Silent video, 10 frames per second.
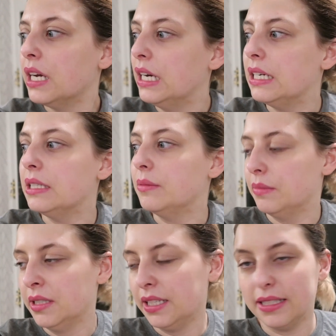
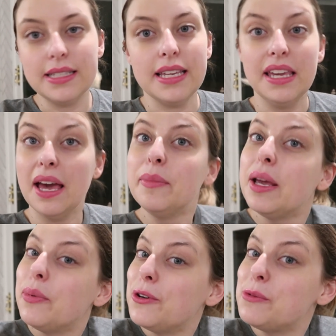and seeing how
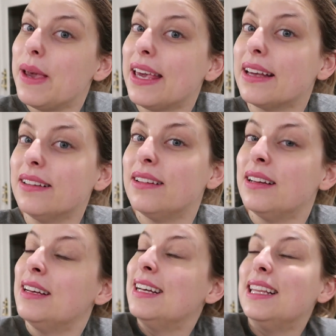many embryos make it.
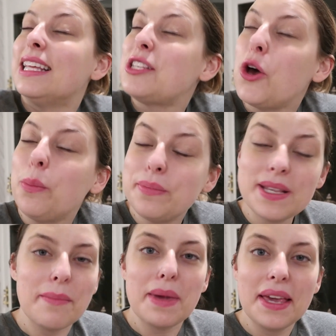Let's hope
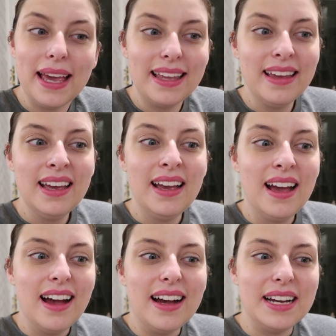some make it.
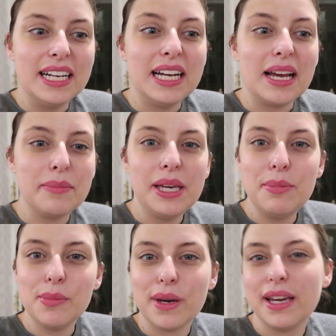I'm
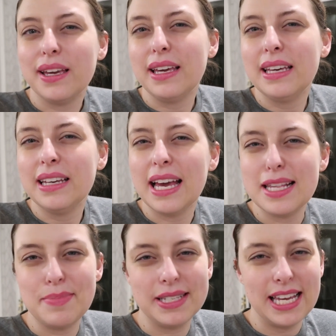keeping my
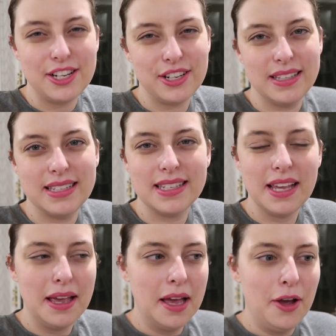expectations
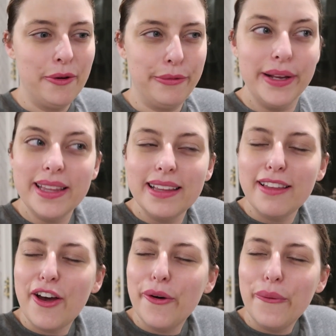really
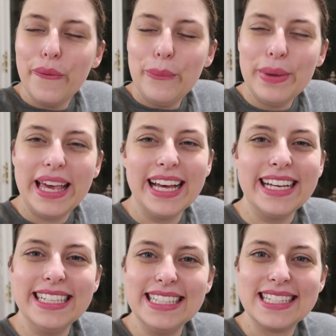low
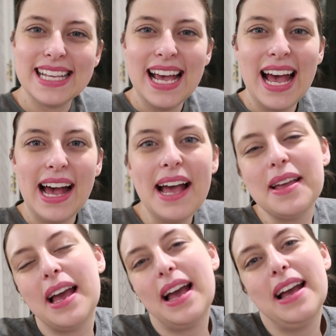because
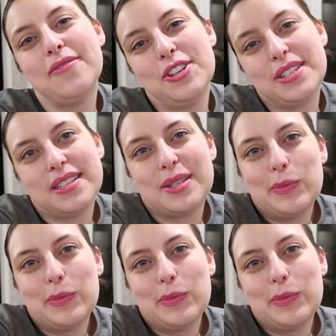I've just,